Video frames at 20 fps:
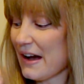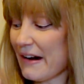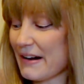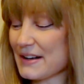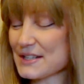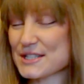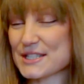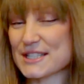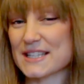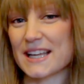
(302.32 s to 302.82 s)

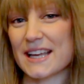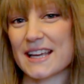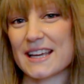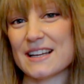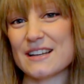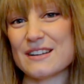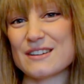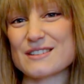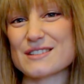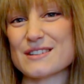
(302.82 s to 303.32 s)
I just think
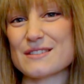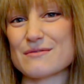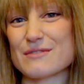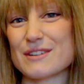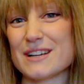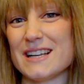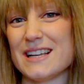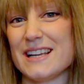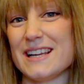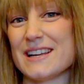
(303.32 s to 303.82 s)
it looks
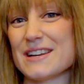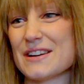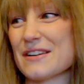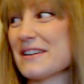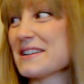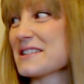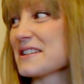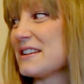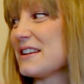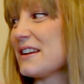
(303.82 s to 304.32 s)
really
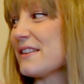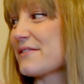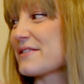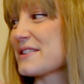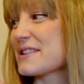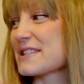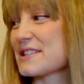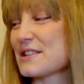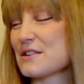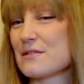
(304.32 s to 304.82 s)
nice. I love
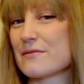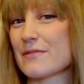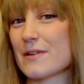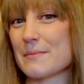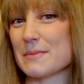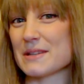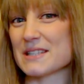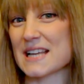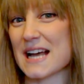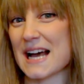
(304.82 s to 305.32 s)
this silver
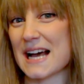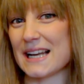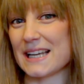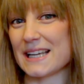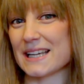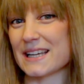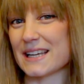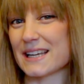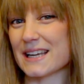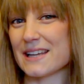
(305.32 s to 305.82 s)

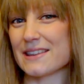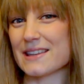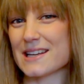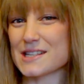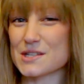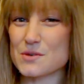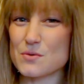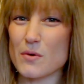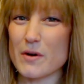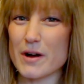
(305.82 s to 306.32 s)
metallic. Again,
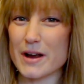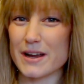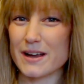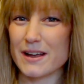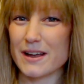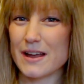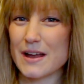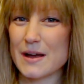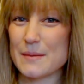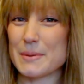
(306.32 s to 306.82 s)
that's quite
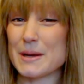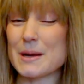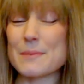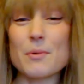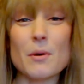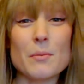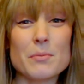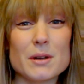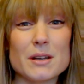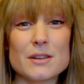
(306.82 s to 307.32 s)
been a
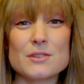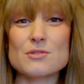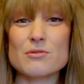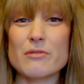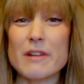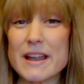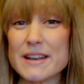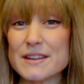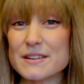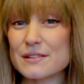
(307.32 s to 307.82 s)
popular
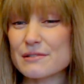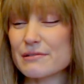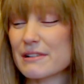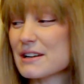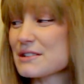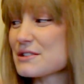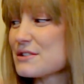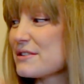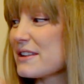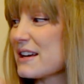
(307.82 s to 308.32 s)
trend
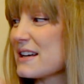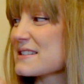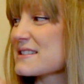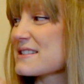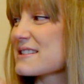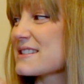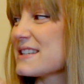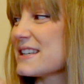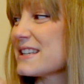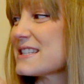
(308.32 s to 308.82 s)
throughout
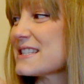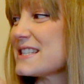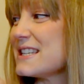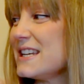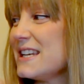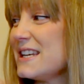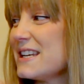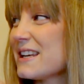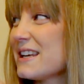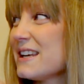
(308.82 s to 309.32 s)

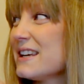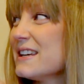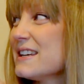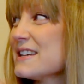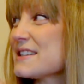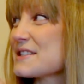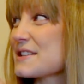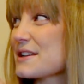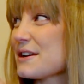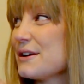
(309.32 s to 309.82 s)
2016.
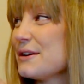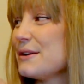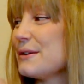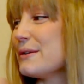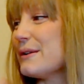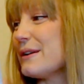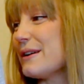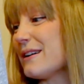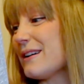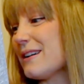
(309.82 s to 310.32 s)

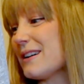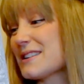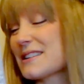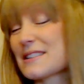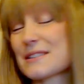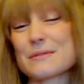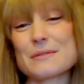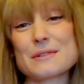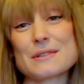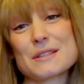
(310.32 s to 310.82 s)
So I
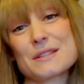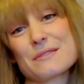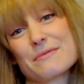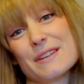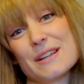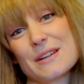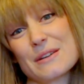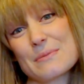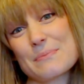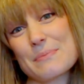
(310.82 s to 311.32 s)
just thought this is a
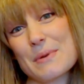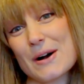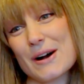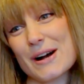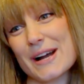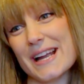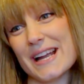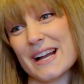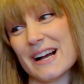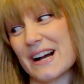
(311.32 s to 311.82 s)
really good
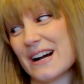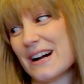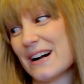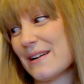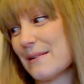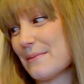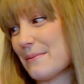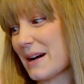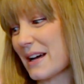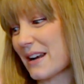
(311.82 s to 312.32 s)
buy,
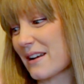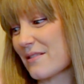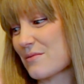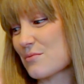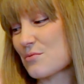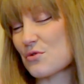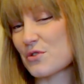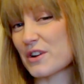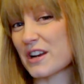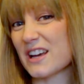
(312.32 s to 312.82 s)
and
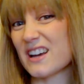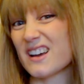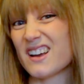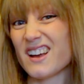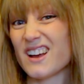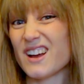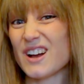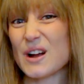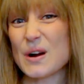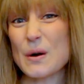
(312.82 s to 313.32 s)
I've worn it
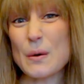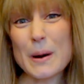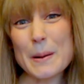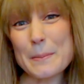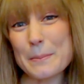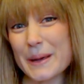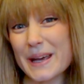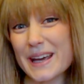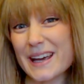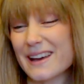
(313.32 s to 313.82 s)
quite
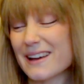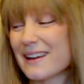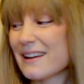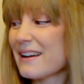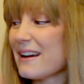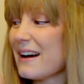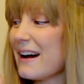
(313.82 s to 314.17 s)
a bit.